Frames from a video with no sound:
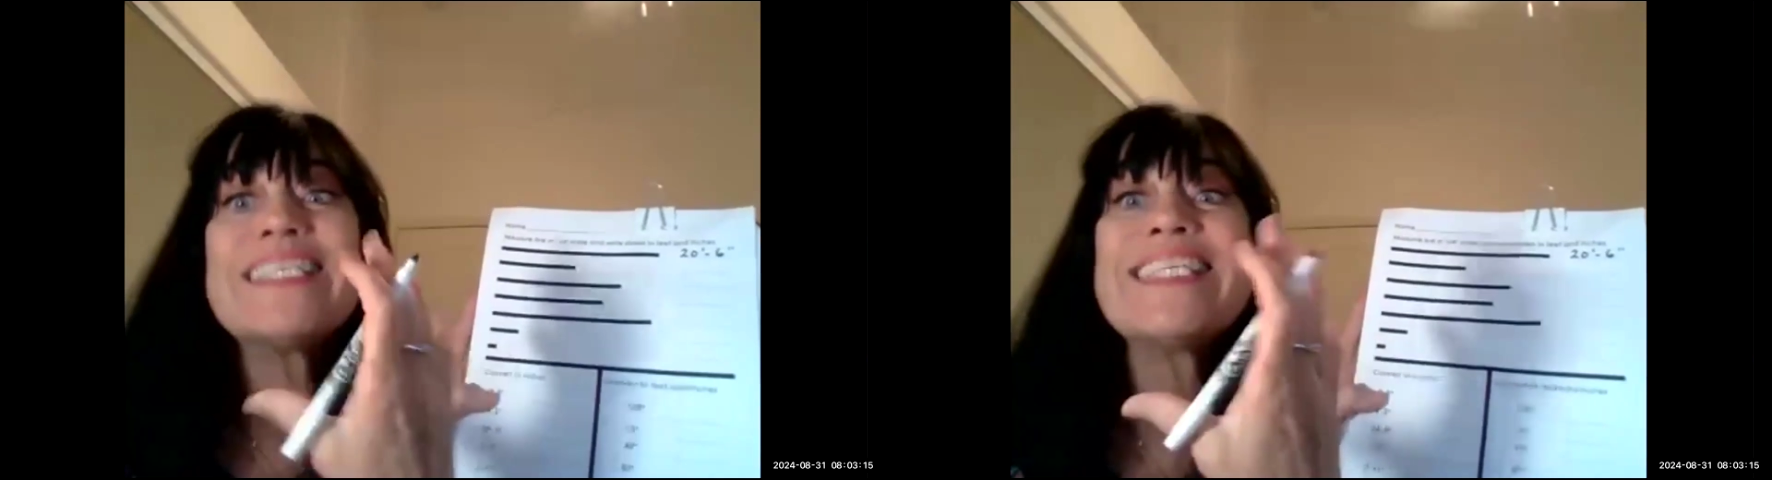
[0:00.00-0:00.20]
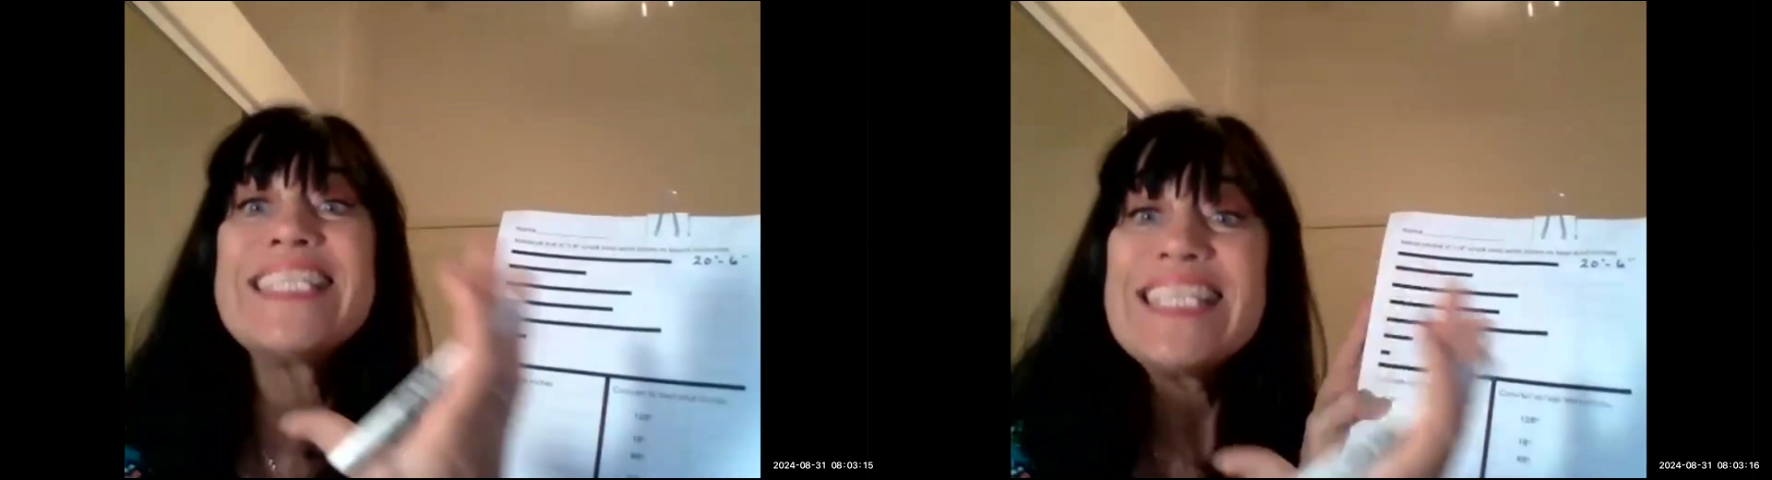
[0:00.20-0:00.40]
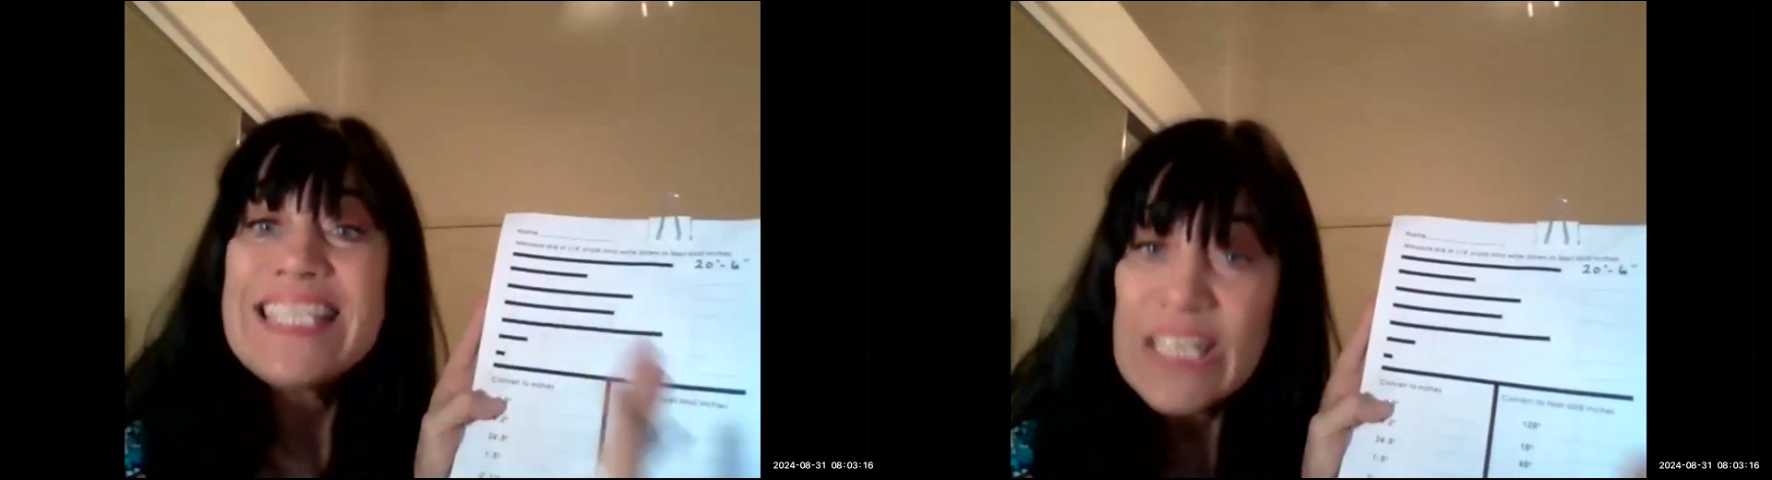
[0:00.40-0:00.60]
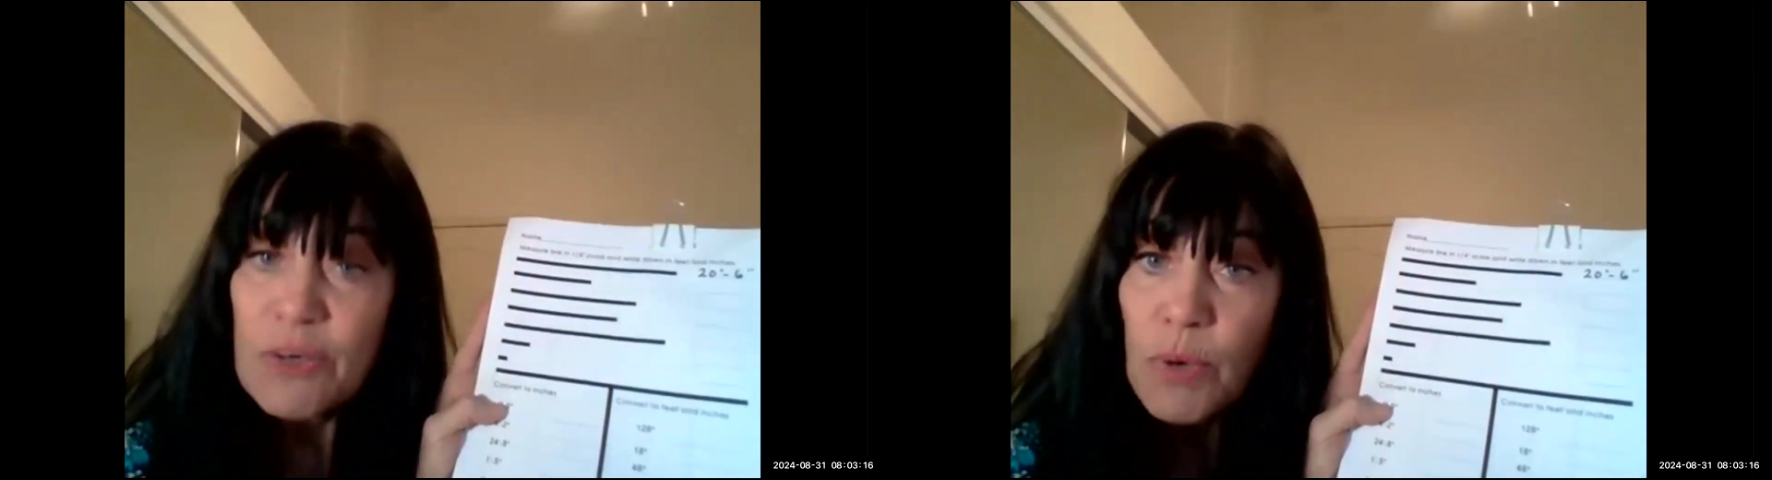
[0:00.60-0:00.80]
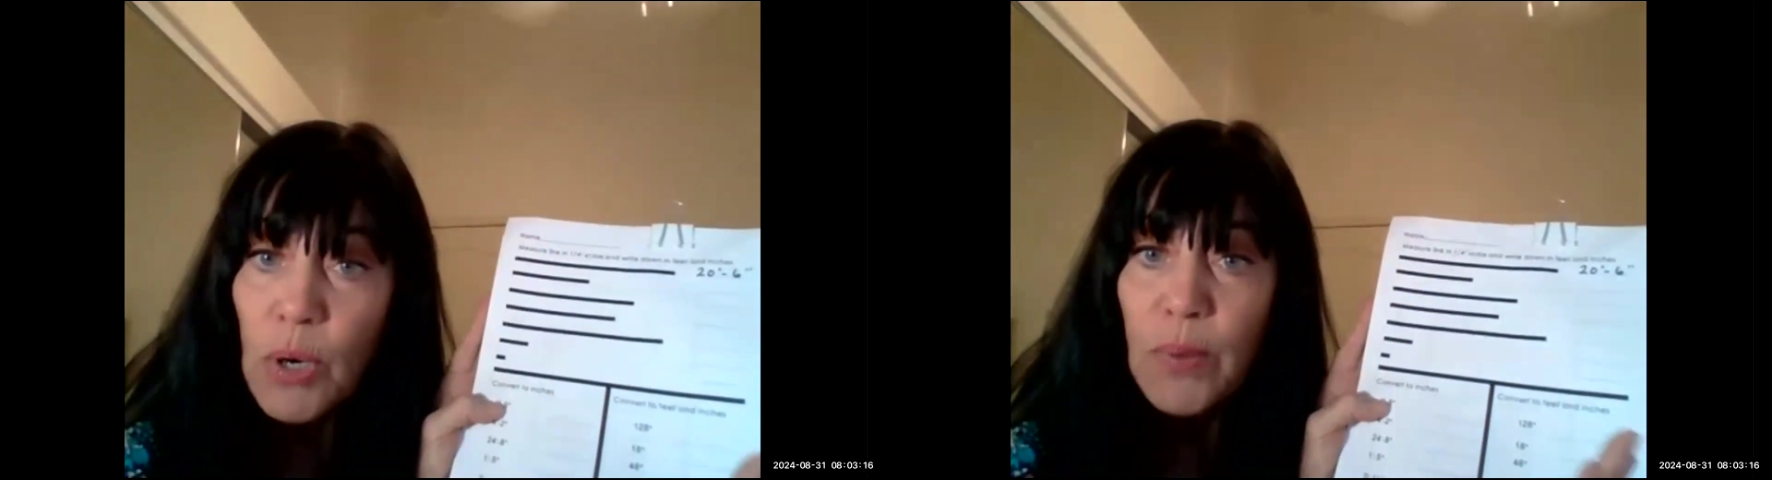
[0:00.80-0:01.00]

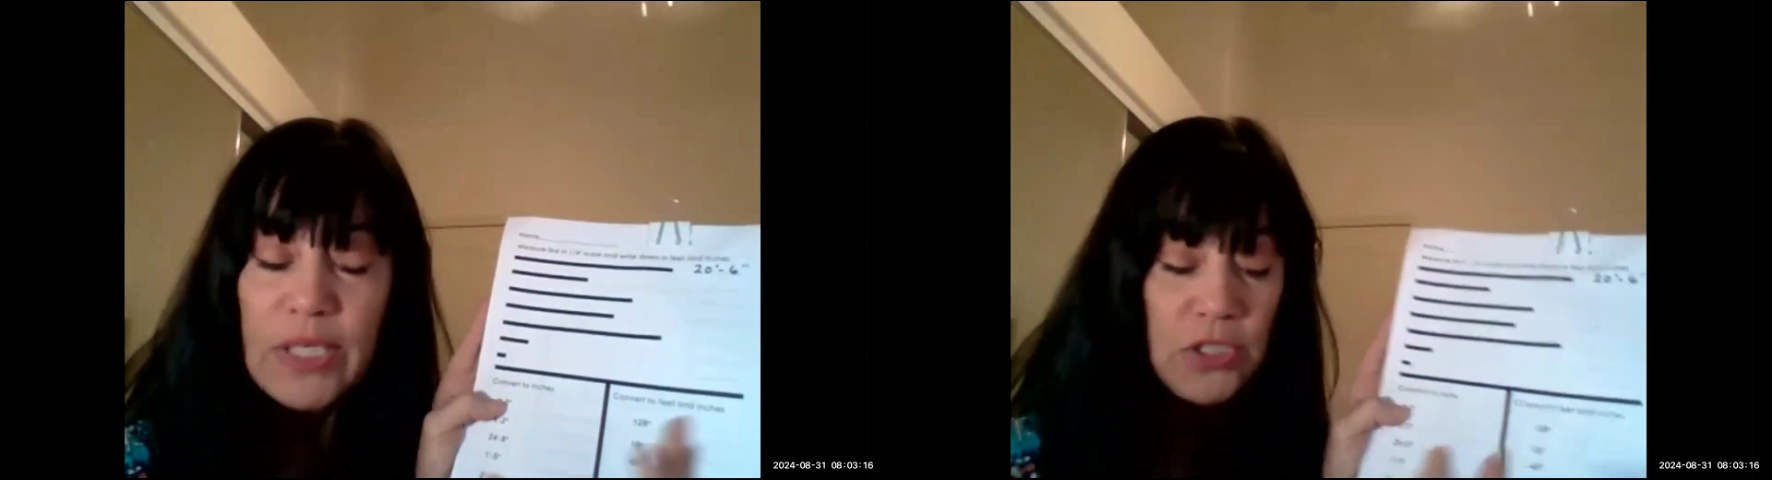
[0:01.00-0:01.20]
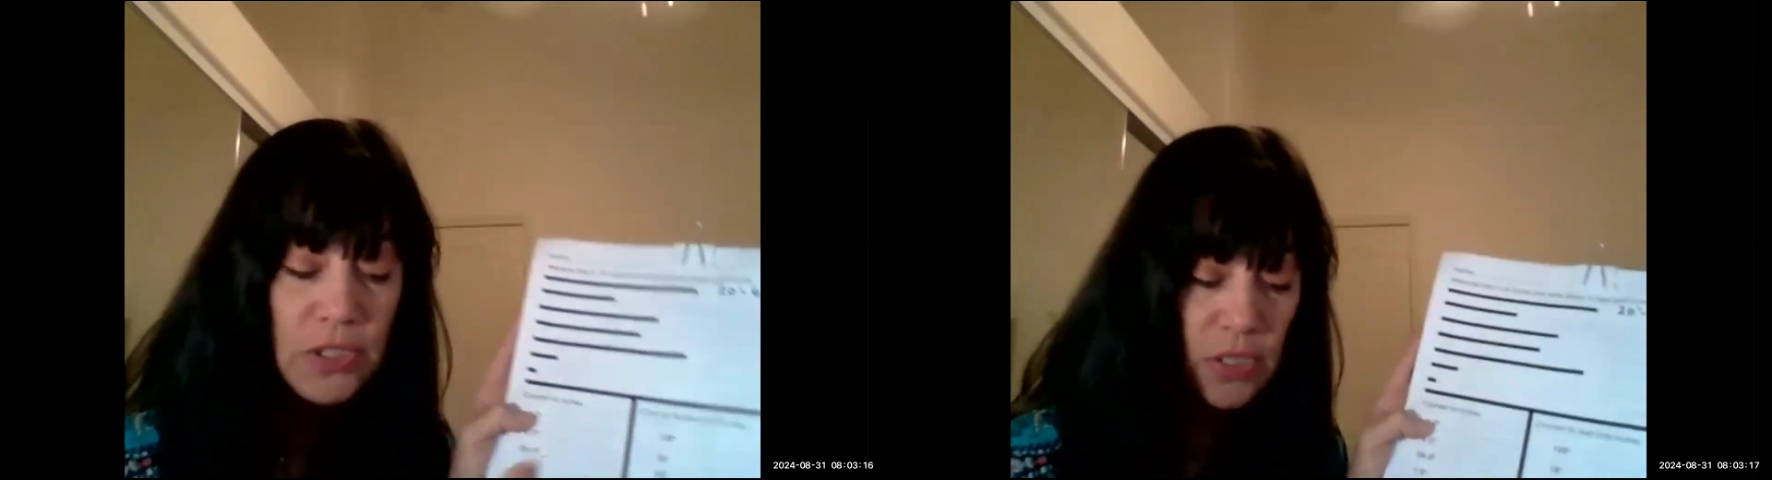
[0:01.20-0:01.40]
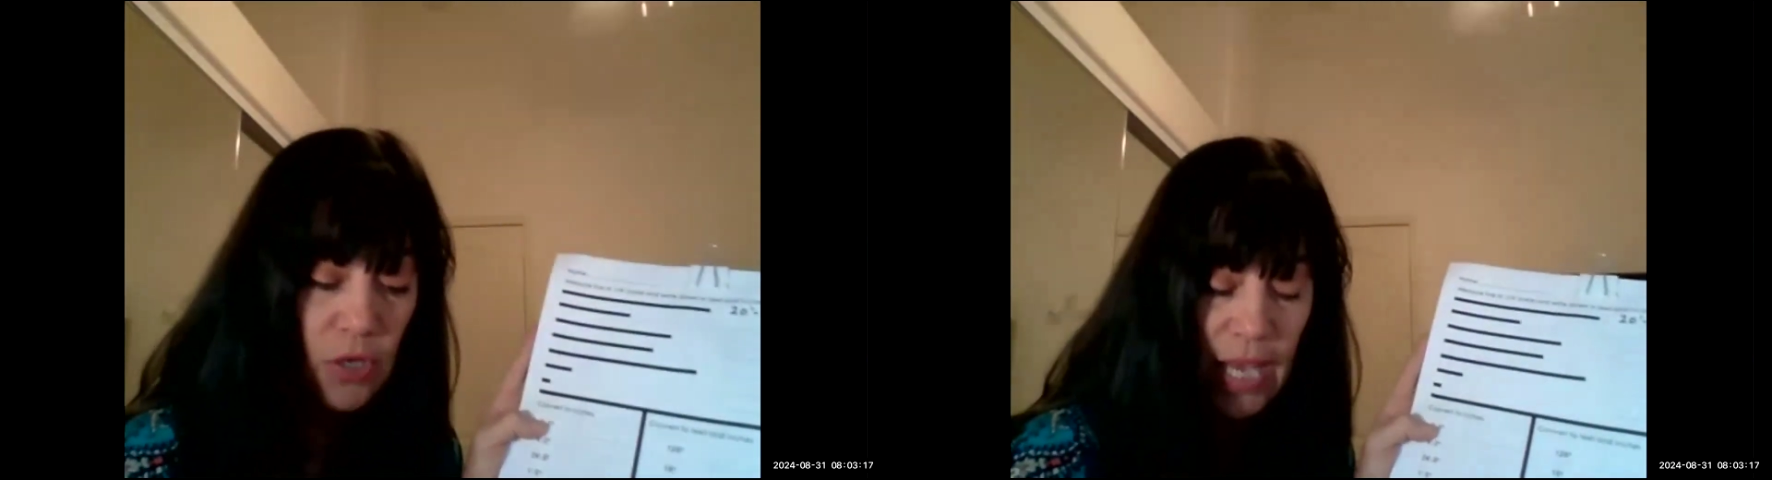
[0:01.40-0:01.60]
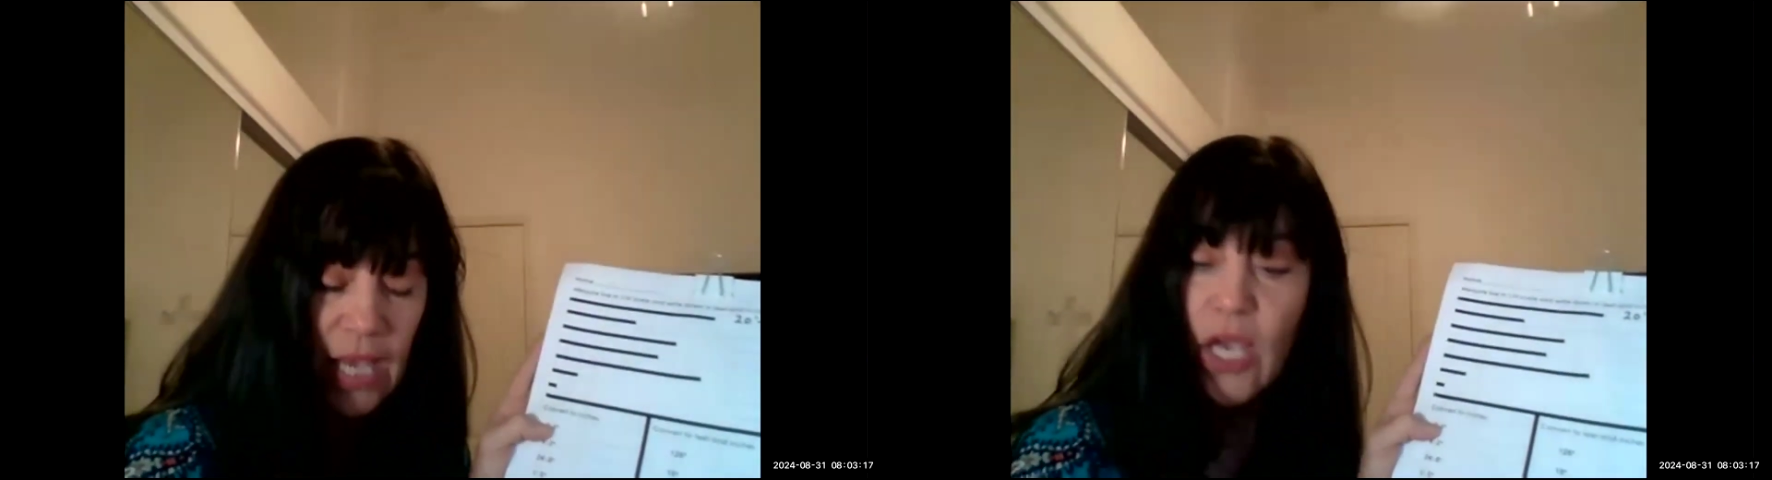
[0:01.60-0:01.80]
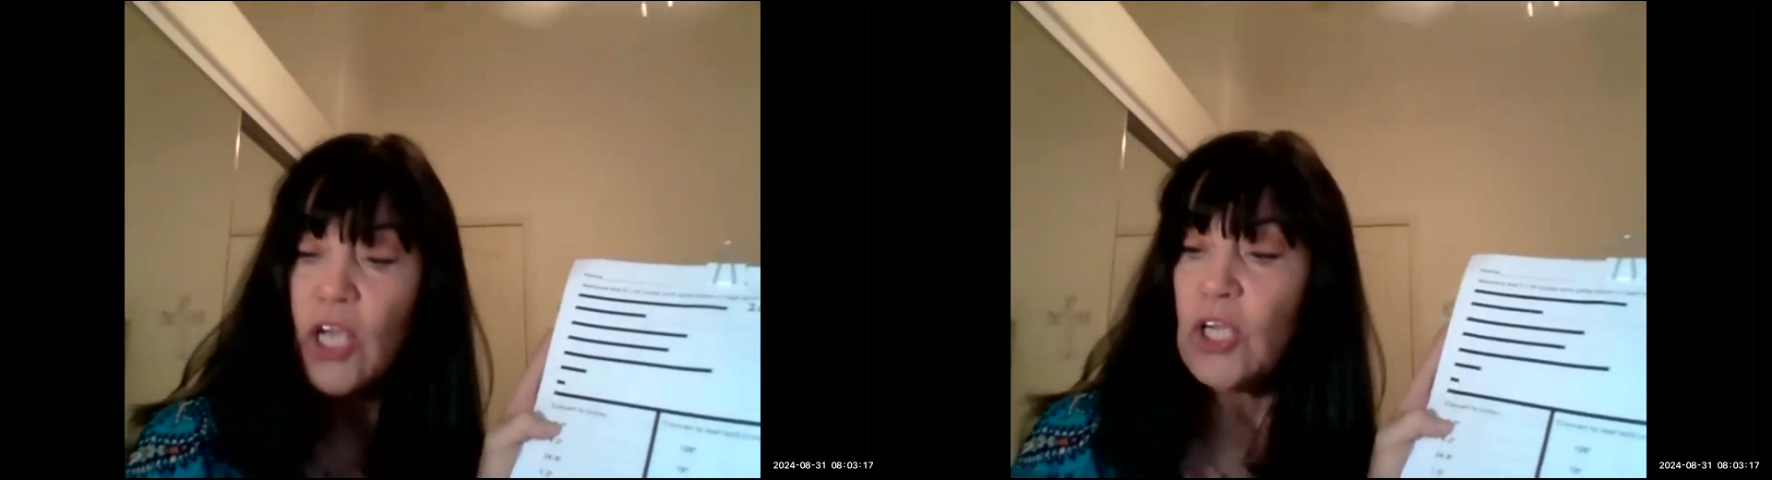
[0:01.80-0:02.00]
0 inches, okay?